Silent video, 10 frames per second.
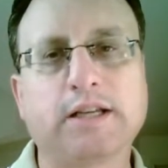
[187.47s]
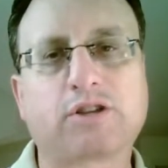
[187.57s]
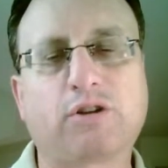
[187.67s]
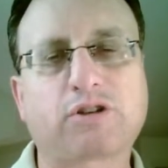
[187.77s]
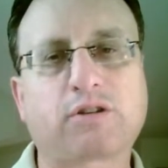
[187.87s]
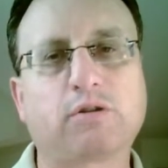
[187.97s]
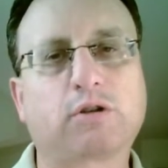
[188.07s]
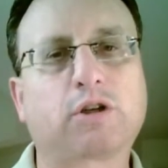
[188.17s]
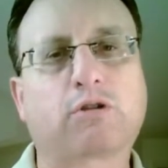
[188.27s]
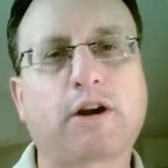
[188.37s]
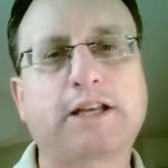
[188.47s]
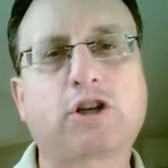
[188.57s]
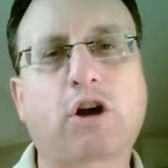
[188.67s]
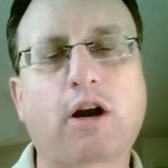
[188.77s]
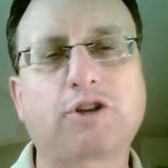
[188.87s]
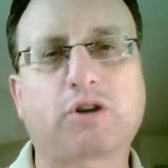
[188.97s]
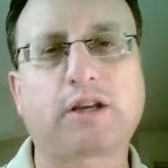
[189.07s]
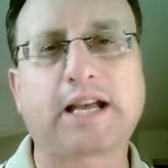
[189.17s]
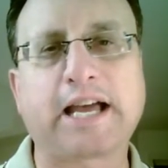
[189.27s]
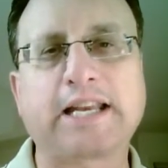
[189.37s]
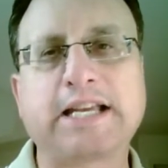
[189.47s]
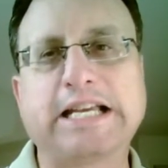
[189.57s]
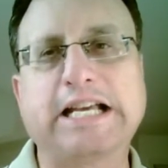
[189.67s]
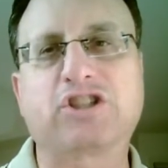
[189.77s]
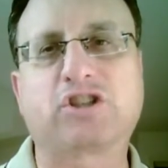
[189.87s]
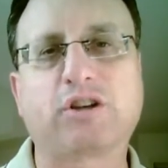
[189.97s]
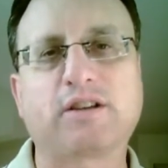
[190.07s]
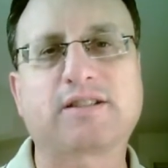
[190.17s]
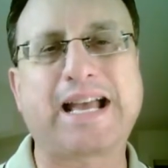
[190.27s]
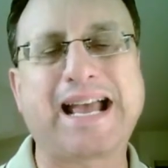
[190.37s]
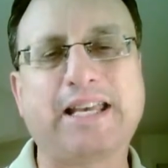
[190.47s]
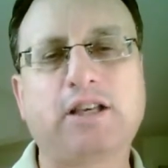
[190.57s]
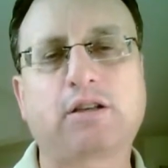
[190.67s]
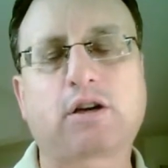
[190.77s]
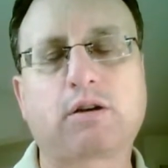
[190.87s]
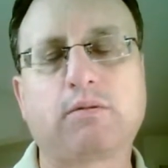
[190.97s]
So there's great cards you can get, as good as any